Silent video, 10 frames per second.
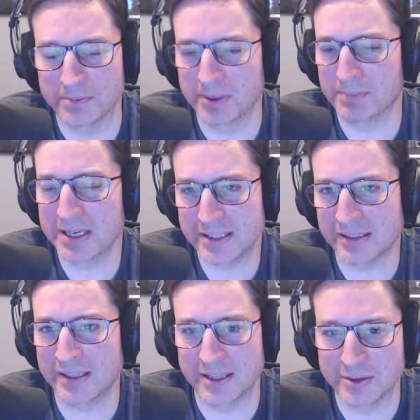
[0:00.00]
but basically
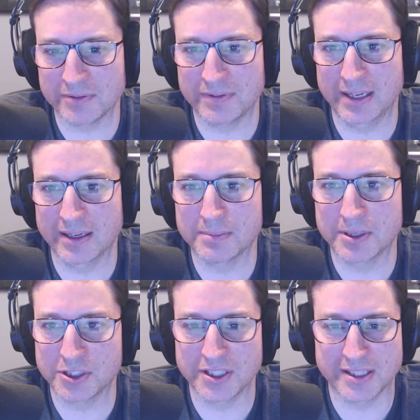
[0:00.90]
that you were faking
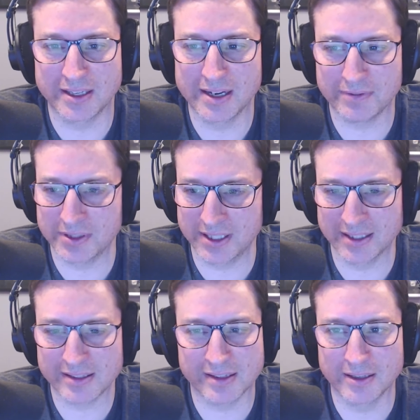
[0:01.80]
emotions in an effort to
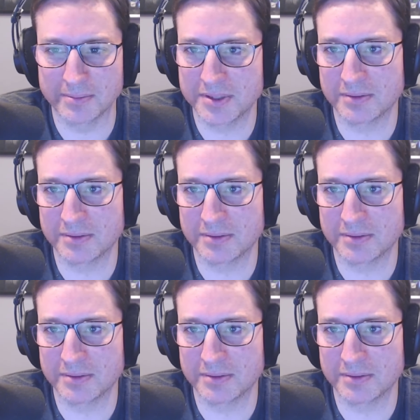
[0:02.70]
get subs.